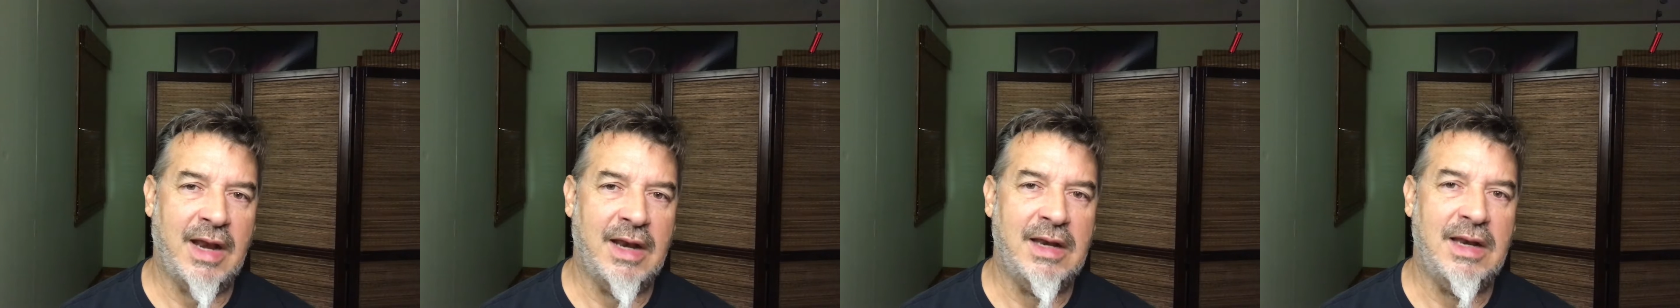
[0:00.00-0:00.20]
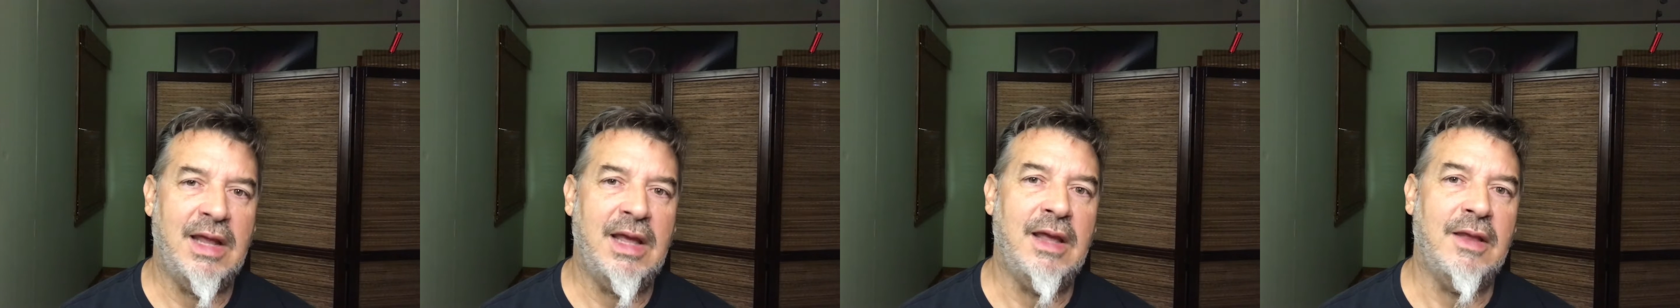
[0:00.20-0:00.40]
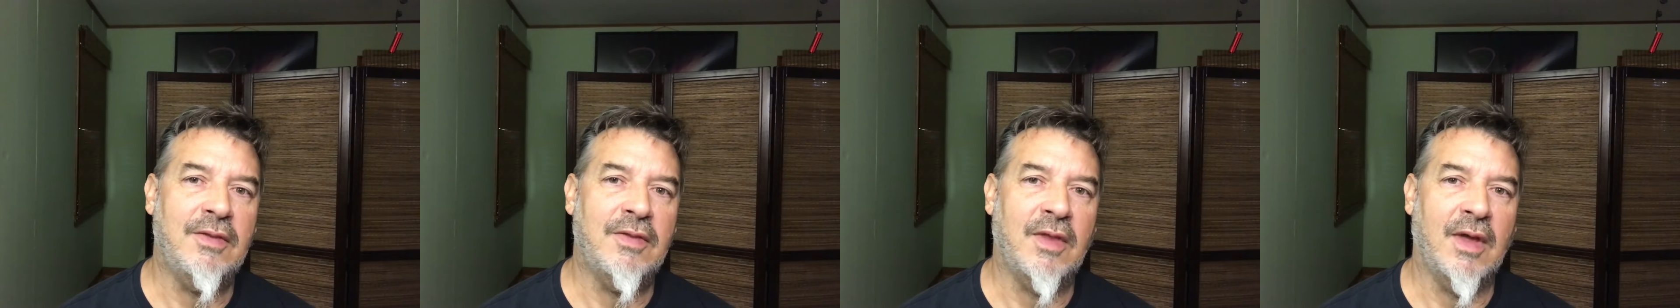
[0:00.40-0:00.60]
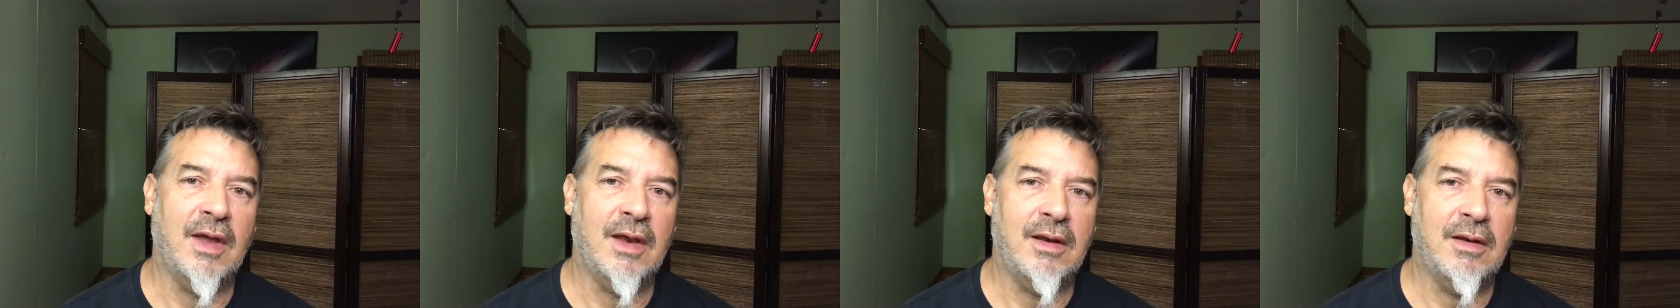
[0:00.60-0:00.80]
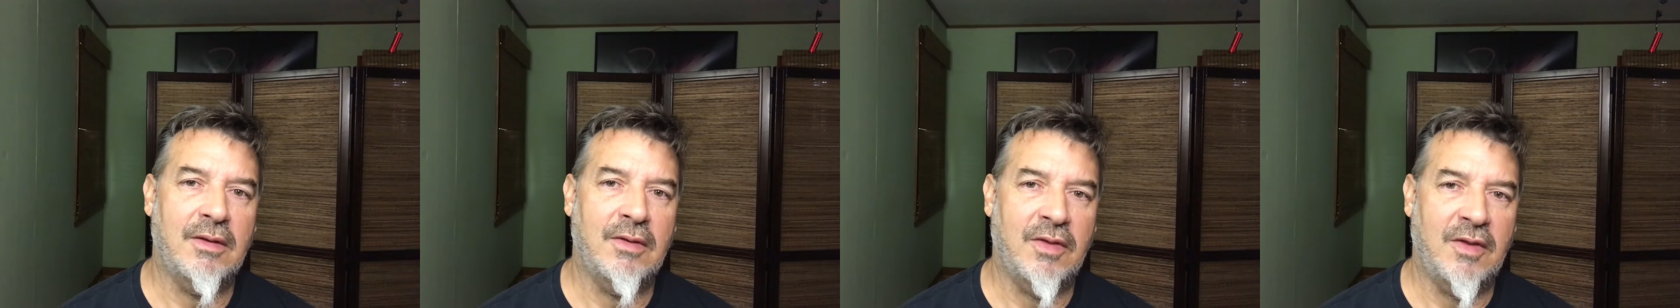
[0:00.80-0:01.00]
of neat
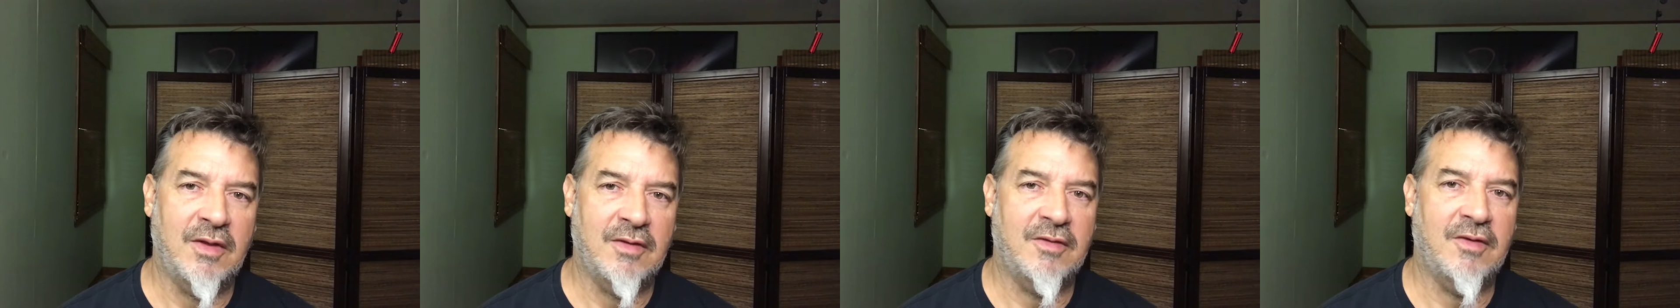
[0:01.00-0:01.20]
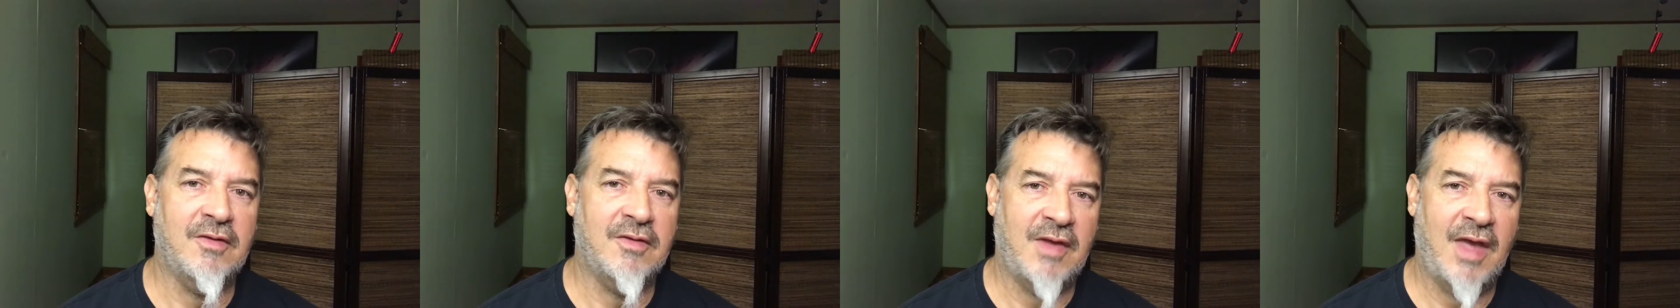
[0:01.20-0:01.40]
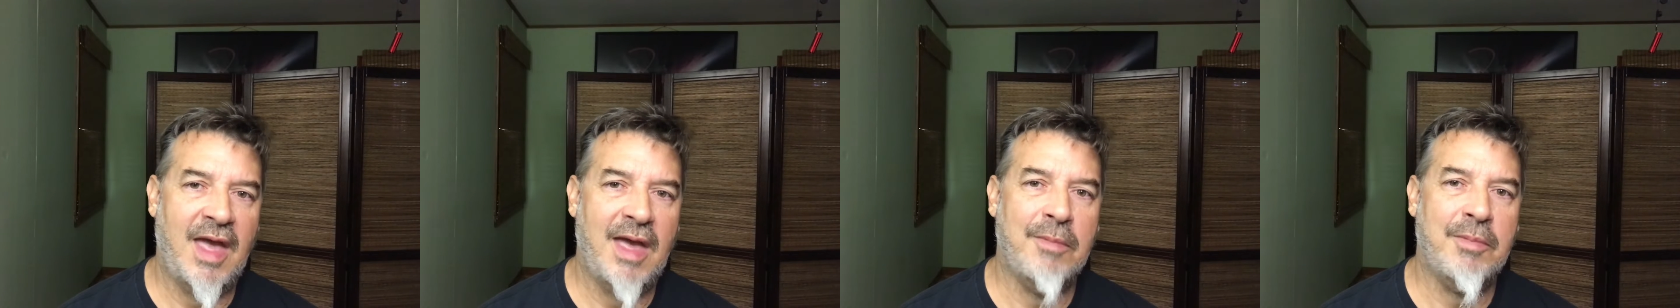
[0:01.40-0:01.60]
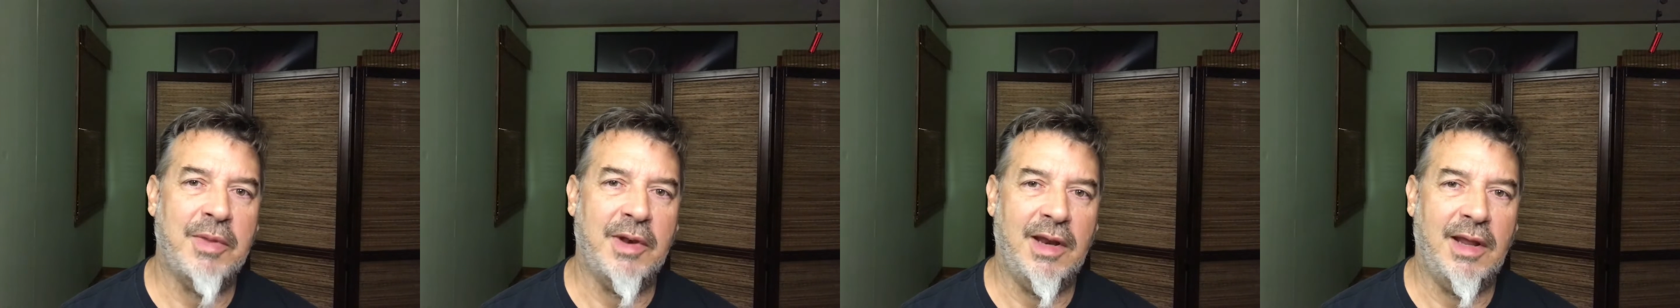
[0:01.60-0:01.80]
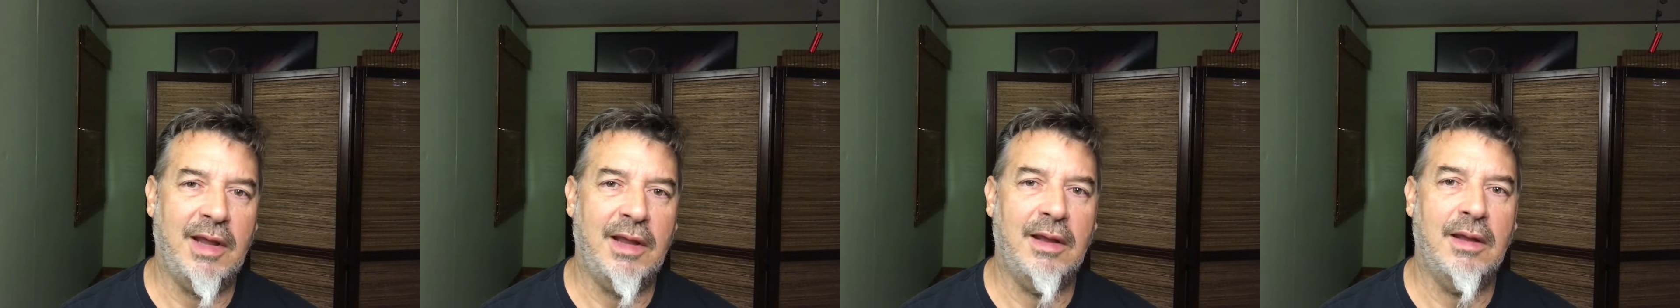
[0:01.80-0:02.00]
that this is
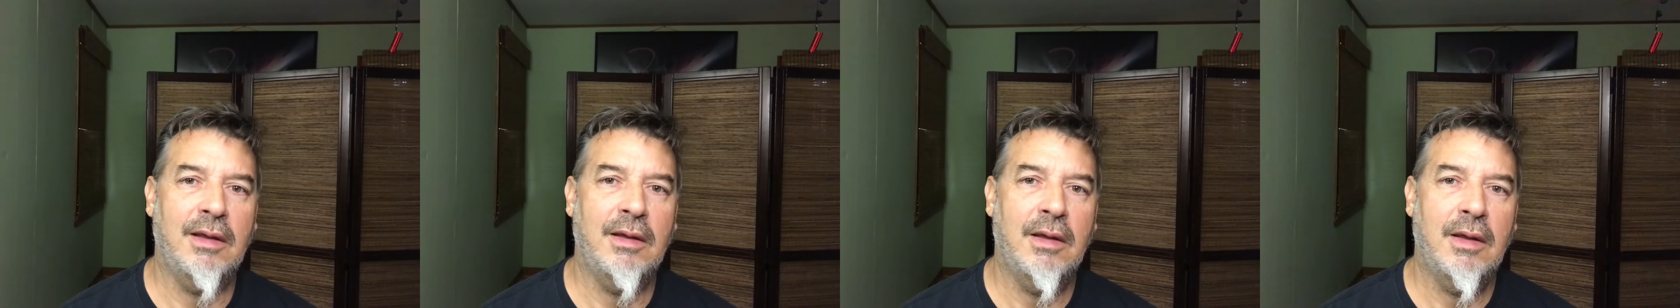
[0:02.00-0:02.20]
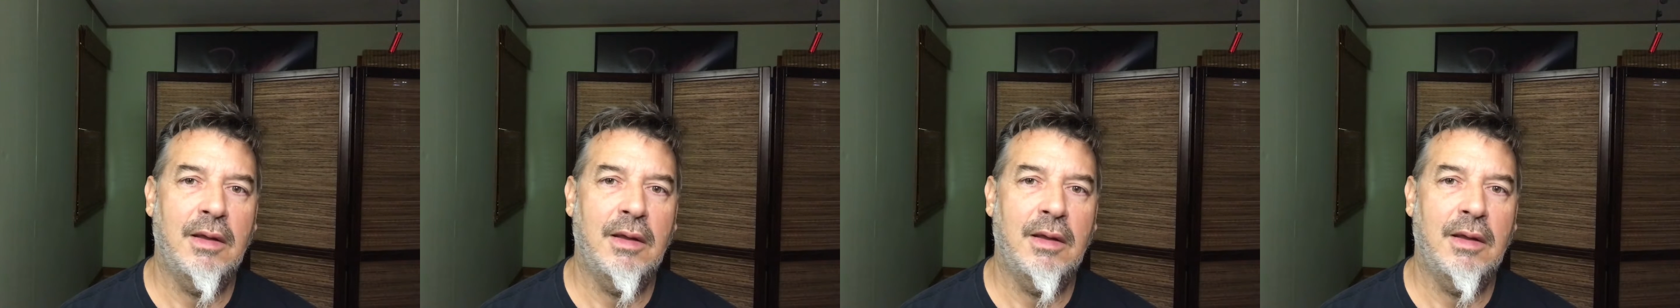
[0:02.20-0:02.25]
happening